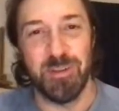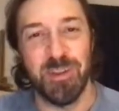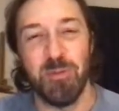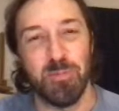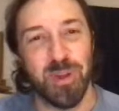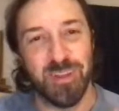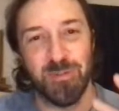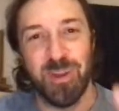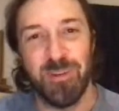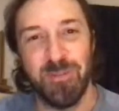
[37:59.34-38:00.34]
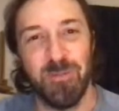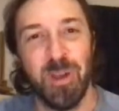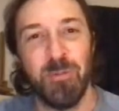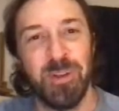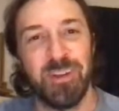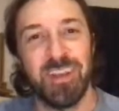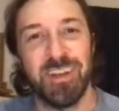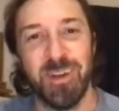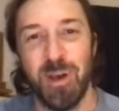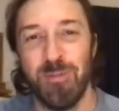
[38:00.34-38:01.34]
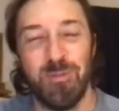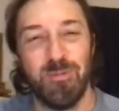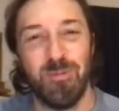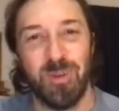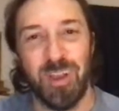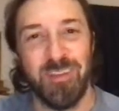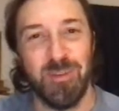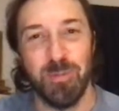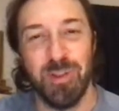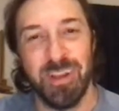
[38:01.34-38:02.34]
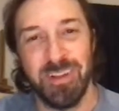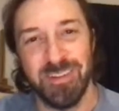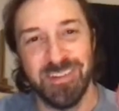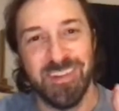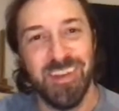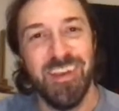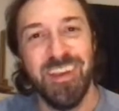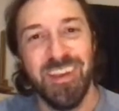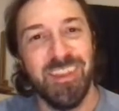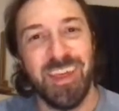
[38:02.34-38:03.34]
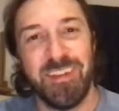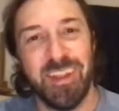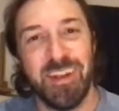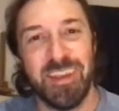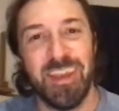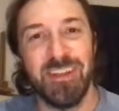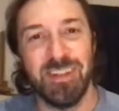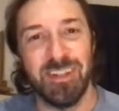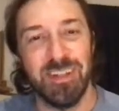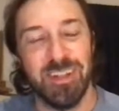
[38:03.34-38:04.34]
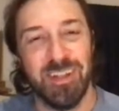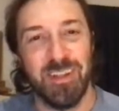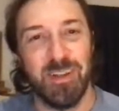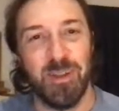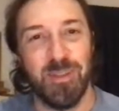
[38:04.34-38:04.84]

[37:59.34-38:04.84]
a ton of bricks right when you kick it off, and you're playing, just that dedication, you